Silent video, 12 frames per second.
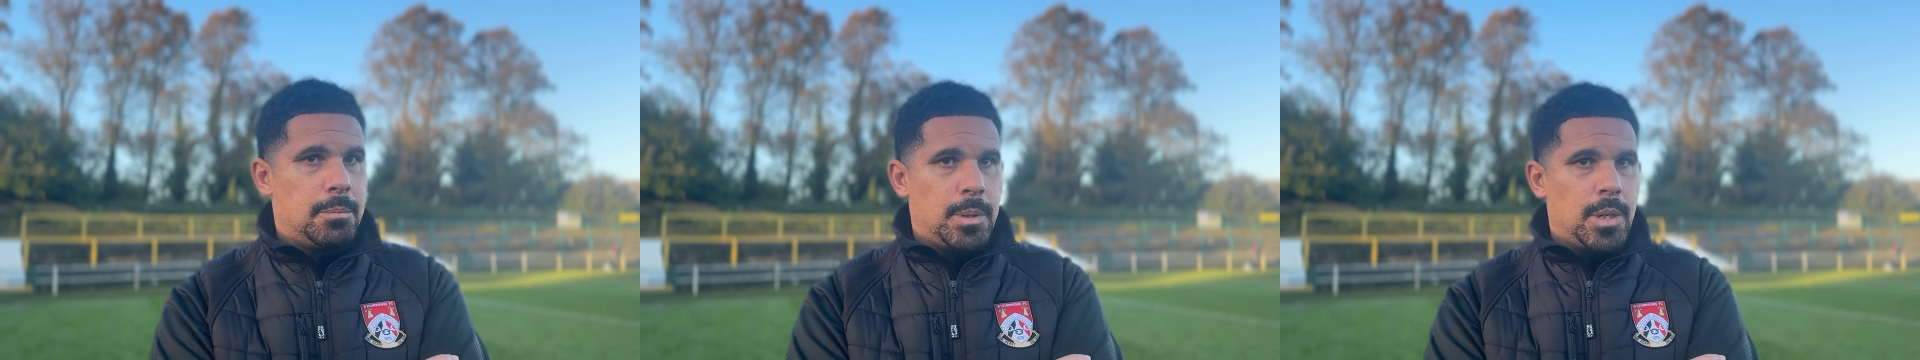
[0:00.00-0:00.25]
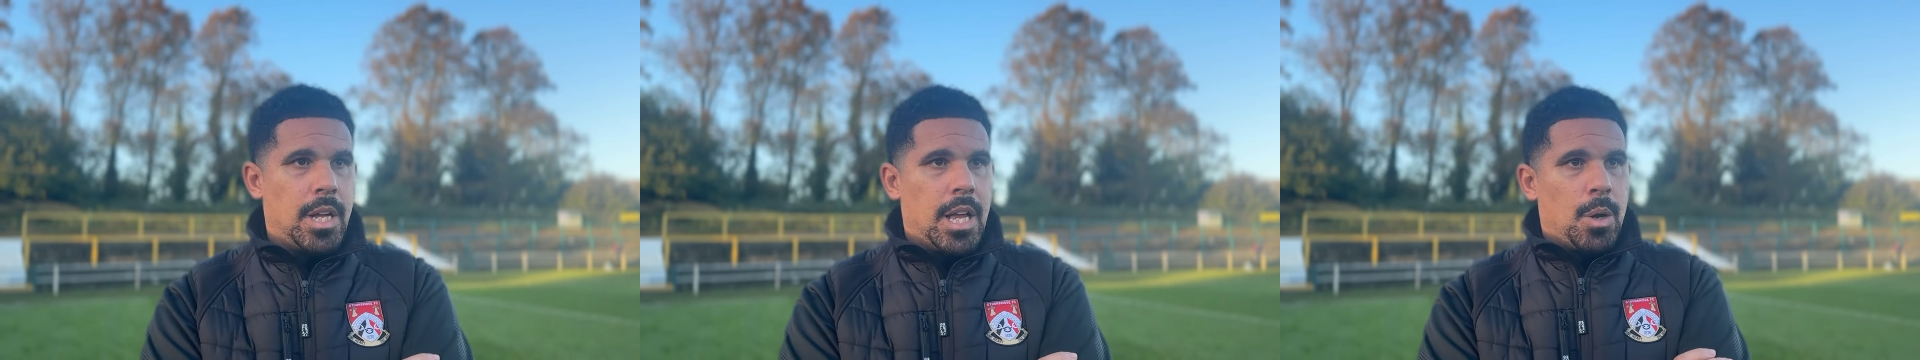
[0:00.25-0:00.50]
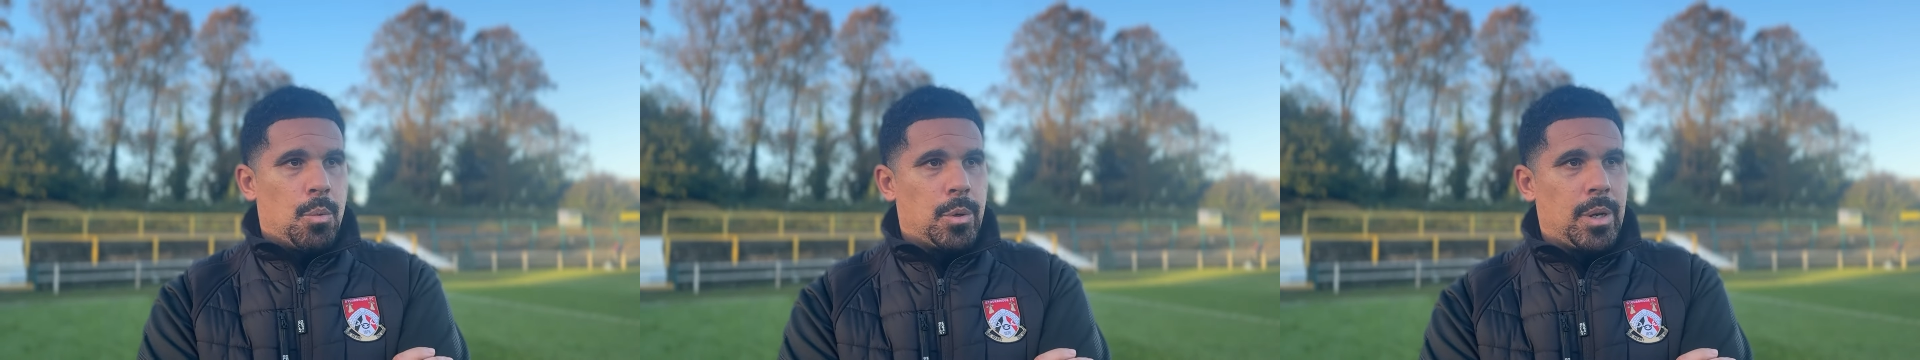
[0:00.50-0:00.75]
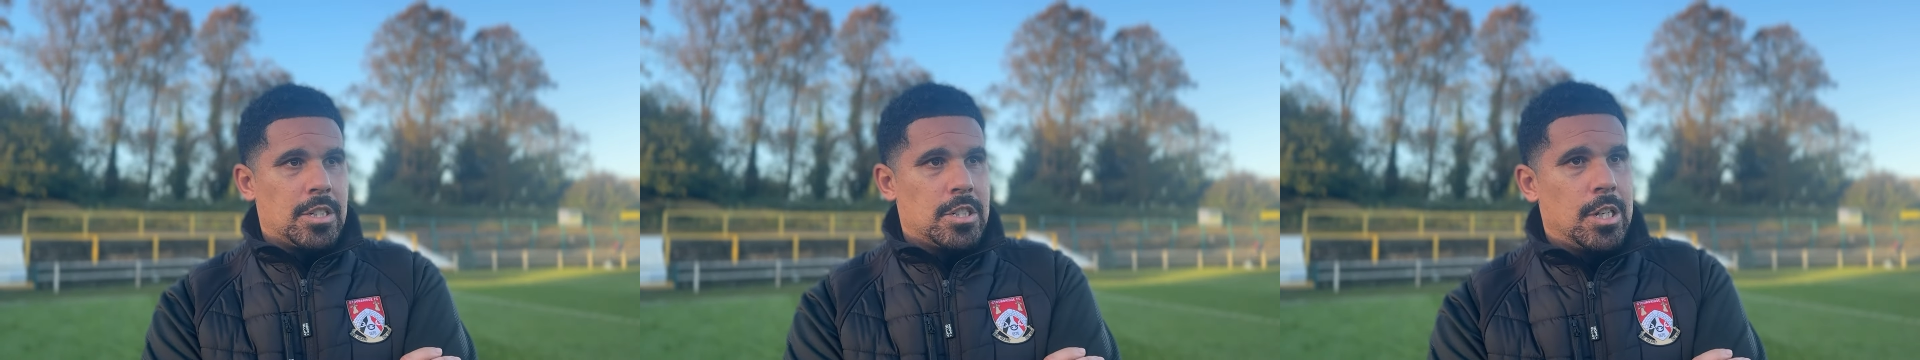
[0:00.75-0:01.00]
but when
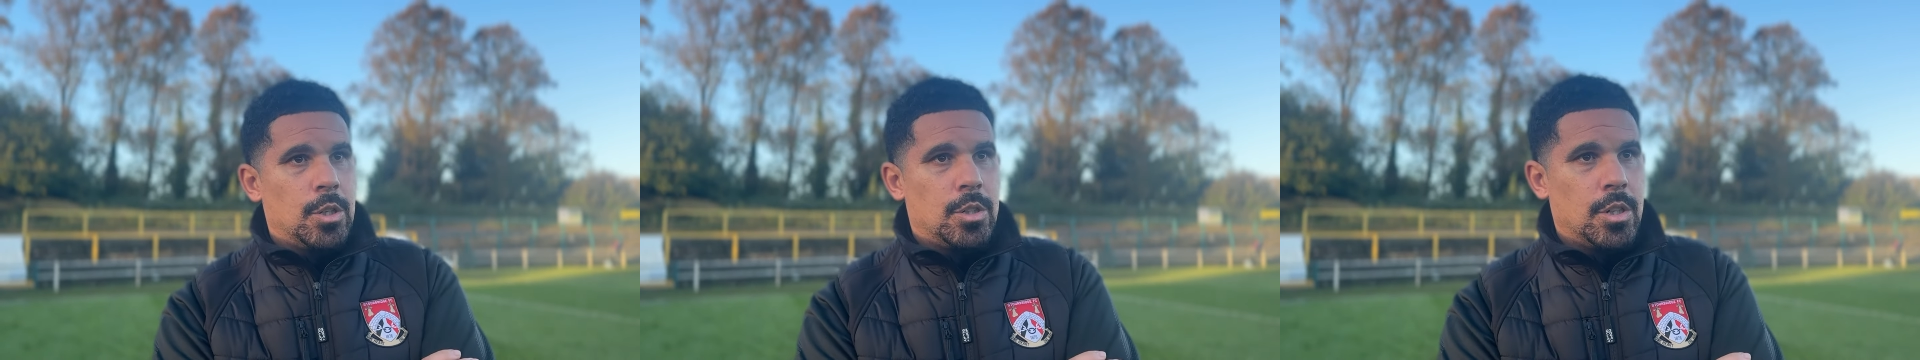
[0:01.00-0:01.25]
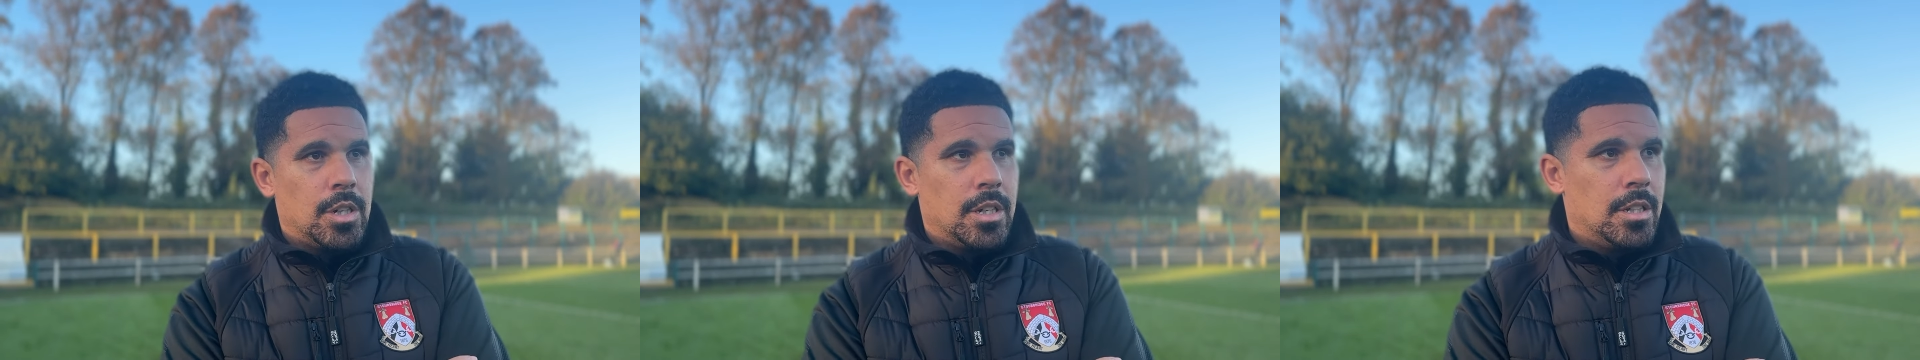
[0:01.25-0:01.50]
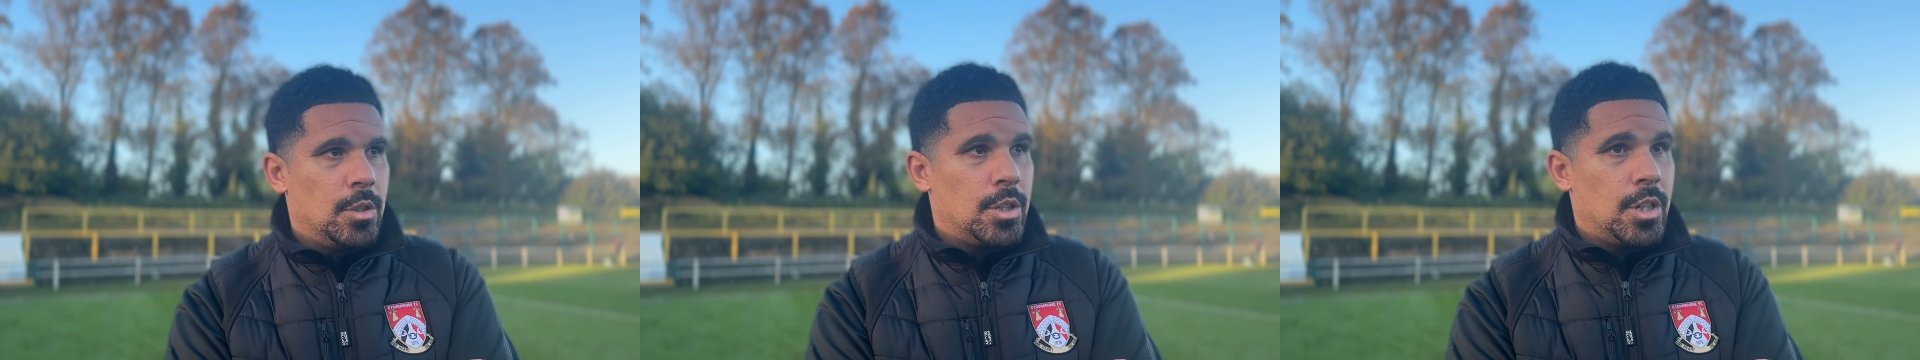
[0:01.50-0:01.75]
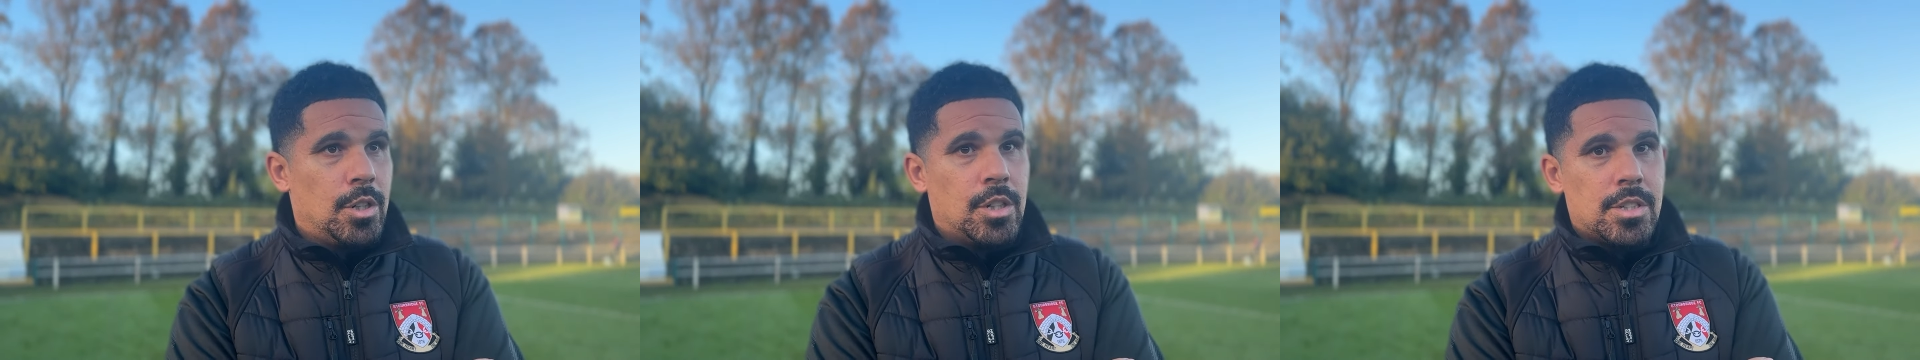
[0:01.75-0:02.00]
you actually look
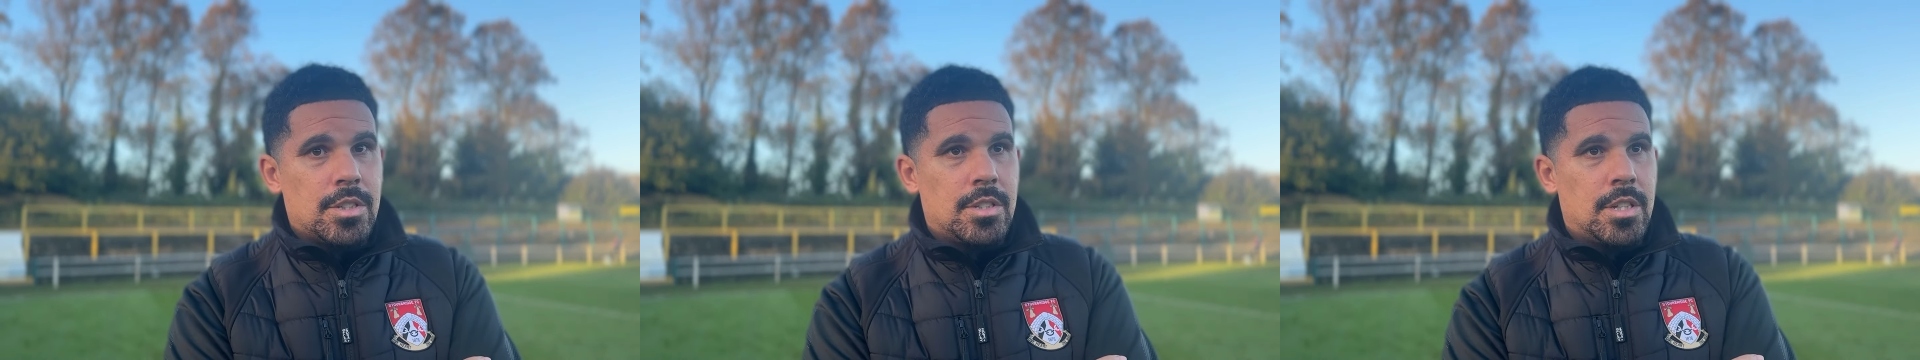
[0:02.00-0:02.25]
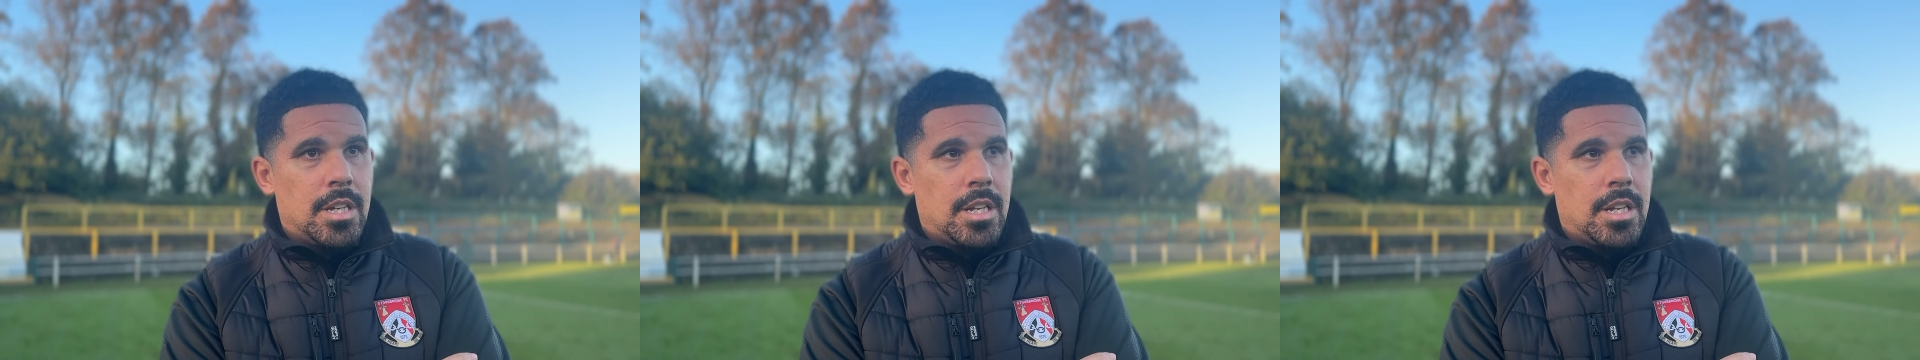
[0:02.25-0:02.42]
at us,